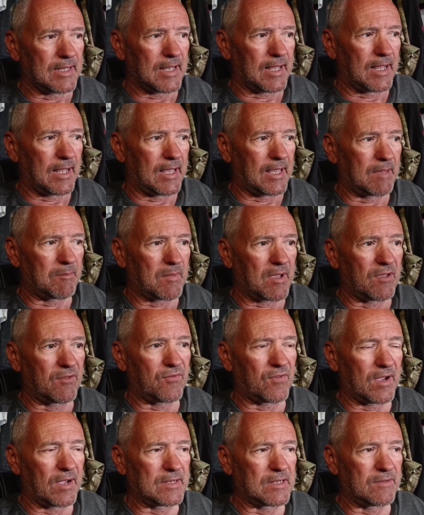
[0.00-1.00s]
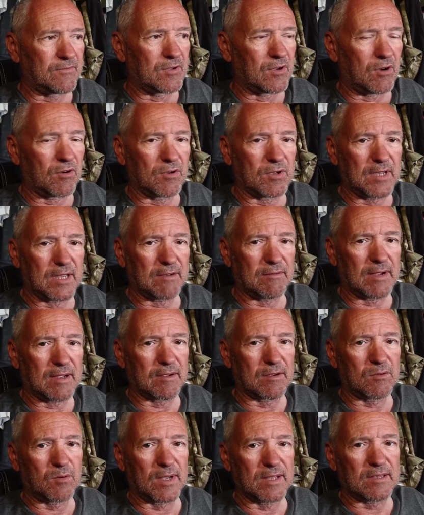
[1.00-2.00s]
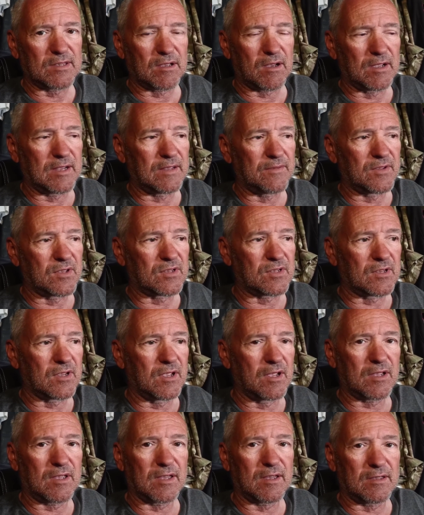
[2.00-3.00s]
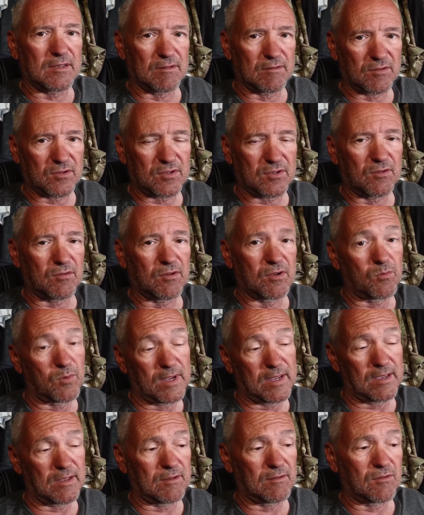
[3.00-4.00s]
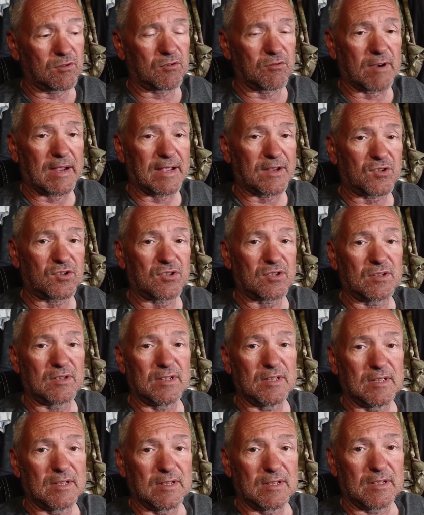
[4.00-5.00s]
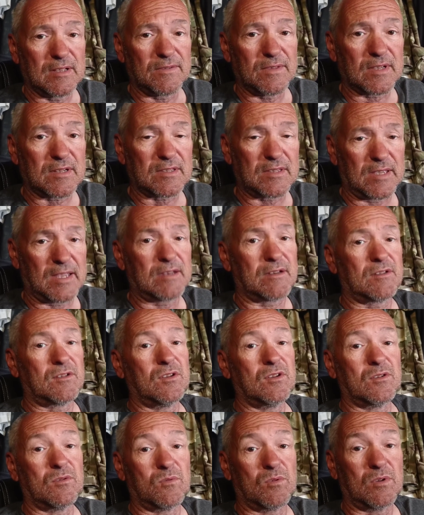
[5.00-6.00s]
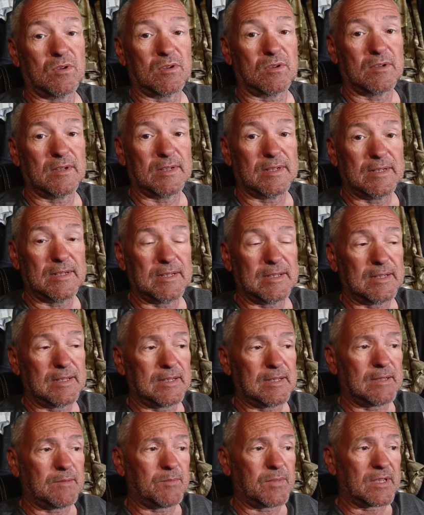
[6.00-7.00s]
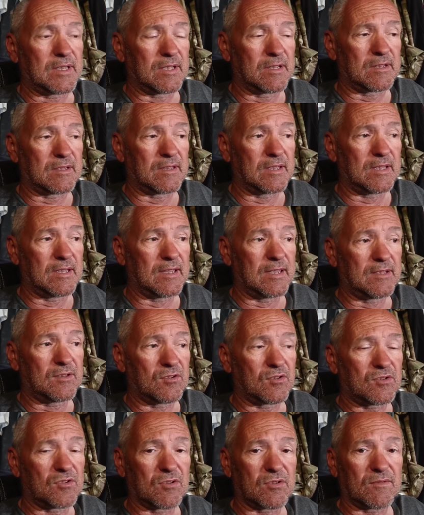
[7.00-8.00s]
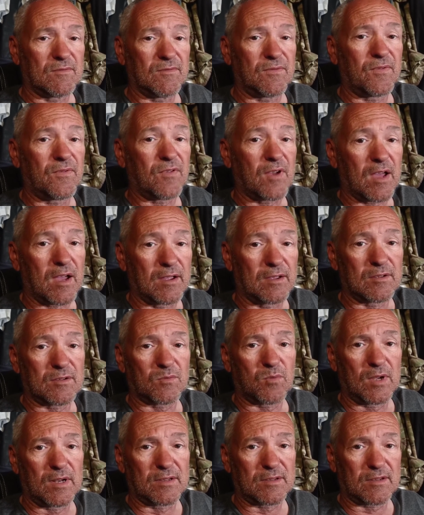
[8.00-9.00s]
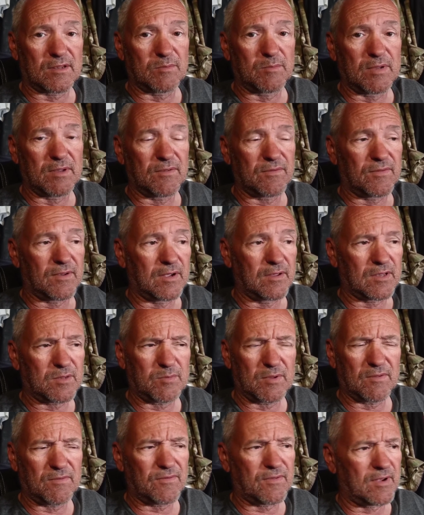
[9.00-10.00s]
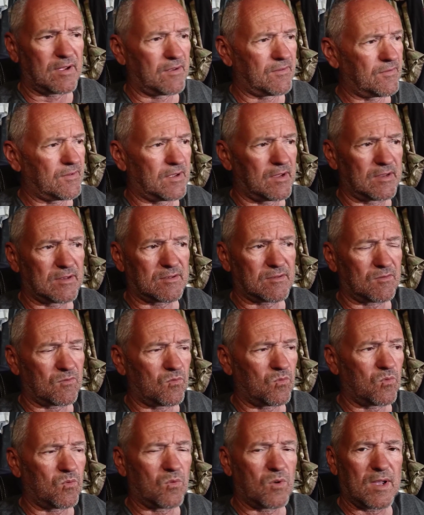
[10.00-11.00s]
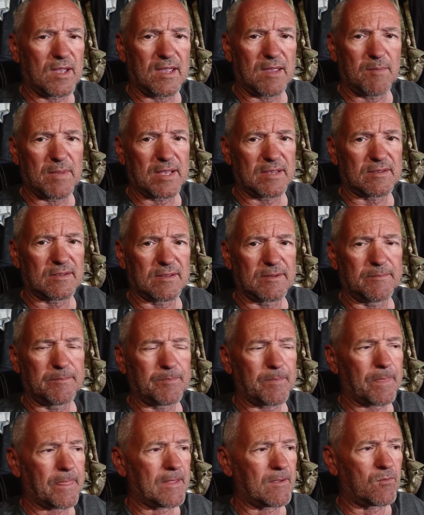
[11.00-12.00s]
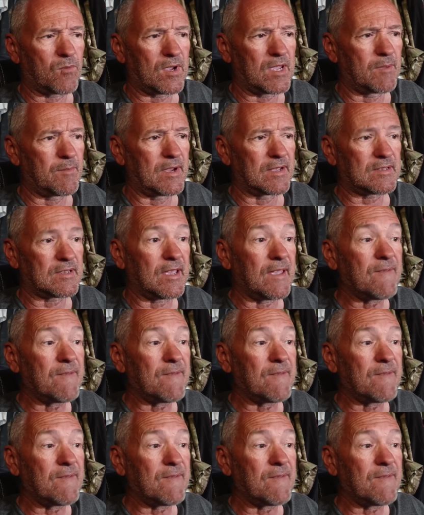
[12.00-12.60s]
I find if you honk it around quite tight in the circuit, you'll stall a wing and you'll crash, and that's the end of you, because it just doesn't fly as well as a Spitfire. The Spitfire flies way better, way better.